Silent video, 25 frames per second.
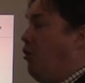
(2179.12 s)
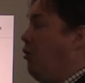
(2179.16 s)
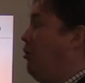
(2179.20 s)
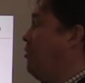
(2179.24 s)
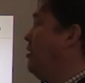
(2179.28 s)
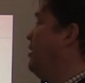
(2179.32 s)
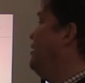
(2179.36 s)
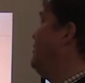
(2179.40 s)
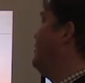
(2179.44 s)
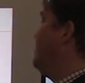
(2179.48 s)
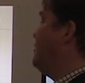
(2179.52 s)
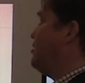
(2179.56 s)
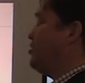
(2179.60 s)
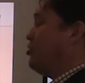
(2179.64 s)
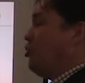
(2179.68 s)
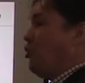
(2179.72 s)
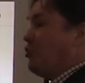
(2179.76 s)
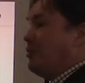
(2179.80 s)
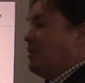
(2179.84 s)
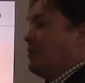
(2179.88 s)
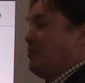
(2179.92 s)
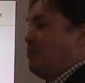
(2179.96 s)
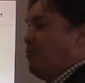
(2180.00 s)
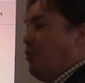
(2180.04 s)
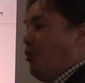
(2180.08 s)
Uh, it is
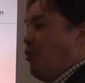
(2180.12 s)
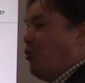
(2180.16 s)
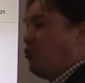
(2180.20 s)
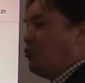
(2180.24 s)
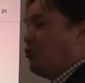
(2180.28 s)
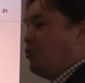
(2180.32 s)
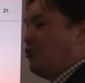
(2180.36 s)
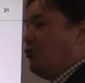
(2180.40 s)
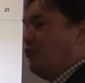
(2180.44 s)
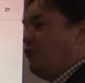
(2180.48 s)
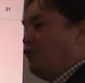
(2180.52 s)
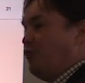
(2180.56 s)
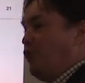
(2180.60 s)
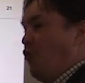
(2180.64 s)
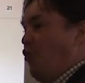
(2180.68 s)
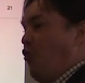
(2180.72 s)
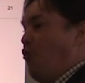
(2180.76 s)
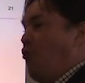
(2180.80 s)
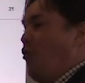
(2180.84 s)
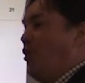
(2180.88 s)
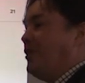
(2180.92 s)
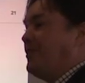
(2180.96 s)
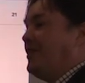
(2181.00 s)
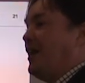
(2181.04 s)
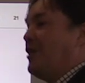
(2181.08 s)
not important for
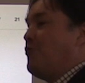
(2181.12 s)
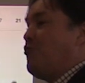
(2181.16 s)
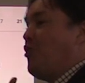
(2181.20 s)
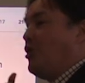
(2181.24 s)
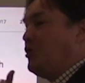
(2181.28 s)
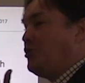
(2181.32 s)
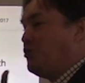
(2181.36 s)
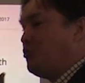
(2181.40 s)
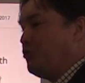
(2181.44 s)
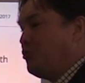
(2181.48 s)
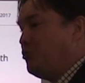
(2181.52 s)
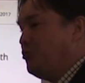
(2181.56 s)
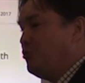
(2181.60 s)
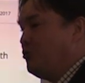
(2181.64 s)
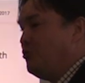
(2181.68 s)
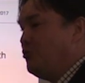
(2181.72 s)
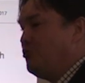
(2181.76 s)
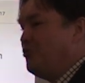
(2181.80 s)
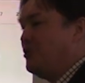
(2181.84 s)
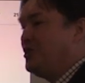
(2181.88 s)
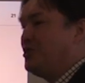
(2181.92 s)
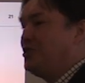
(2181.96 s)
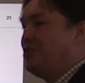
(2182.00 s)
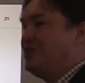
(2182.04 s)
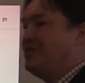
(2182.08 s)
what I want to do,
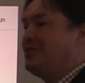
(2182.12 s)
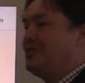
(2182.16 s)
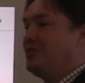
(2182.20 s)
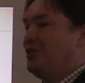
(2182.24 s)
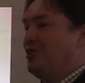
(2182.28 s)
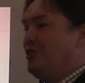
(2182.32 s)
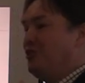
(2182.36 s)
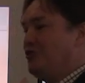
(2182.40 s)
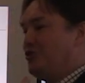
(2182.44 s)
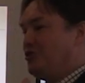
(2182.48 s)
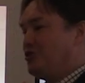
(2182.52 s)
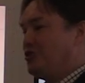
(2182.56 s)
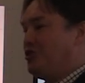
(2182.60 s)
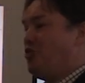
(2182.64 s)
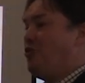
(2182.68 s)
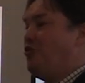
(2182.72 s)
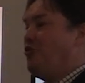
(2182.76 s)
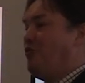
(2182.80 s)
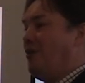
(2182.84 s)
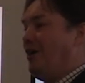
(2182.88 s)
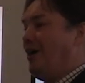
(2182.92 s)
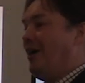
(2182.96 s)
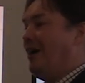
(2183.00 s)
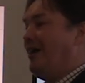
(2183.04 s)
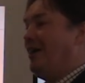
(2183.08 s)
which is
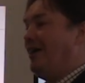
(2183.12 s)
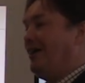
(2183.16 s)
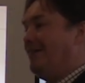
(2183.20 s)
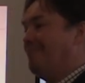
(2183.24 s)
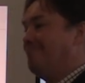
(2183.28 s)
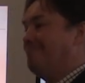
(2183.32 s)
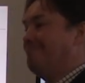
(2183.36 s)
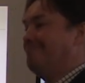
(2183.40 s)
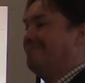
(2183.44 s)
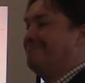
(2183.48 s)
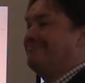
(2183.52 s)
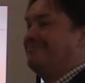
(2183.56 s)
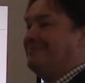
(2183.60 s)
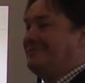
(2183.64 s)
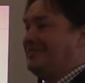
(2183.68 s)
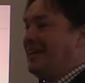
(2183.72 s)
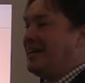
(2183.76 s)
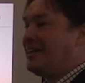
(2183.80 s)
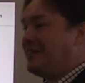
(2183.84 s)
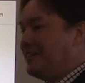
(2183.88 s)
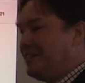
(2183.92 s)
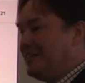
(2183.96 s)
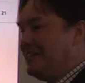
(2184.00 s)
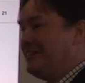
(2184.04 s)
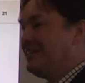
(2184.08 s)
show um,
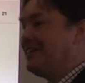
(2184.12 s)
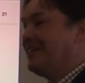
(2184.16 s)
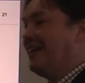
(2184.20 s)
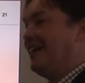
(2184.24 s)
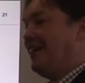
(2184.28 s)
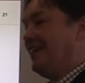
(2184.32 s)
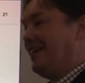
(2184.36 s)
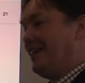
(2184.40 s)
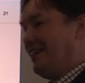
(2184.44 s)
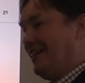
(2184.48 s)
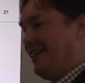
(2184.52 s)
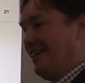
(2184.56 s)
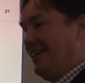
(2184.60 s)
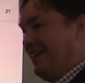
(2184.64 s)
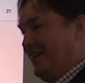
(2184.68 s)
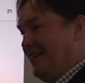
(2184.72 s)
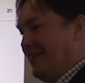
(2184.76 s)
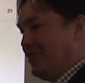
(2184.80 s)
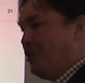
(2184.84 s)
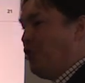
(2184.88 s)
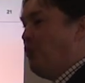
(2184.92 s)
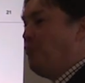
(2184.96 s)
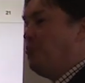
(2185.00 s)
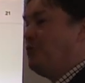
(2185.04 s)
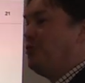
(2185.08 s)
technique, uh,
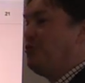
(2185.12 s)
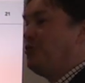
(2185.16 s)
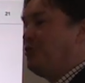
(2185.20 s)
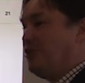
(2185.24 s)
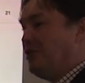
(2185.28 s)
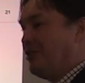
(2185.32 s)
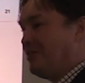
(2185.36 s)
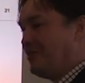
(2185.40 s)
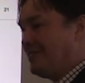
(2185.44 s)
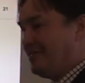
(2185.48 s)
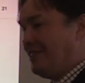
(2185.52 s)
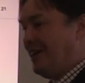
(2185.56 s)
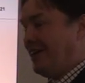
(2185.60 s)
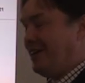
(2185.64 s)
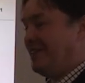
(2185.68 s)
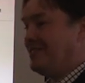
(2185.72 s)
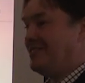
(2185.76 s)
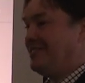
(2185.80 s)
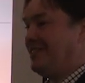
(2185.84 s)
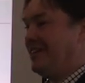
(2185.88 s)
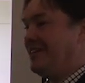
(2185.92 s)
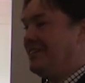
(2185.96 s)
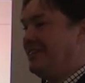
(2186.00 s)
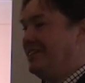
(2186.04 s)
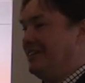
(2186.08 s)
computer science
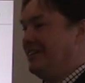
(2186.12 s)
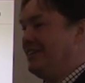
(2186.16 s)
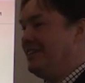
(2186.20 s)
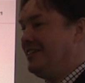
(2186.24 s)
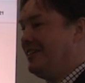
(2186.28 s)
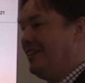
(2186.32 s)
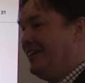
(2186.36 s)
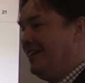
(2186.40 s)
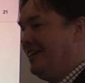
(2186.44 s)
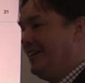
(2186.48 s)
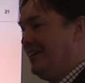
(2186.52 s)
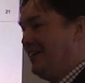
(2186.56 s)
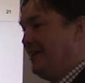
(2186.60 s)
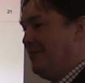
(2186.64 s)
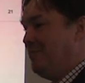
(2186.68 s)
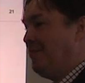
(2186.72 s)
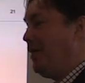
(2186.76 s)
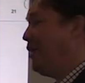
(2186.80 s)
technique, yeah, yeah.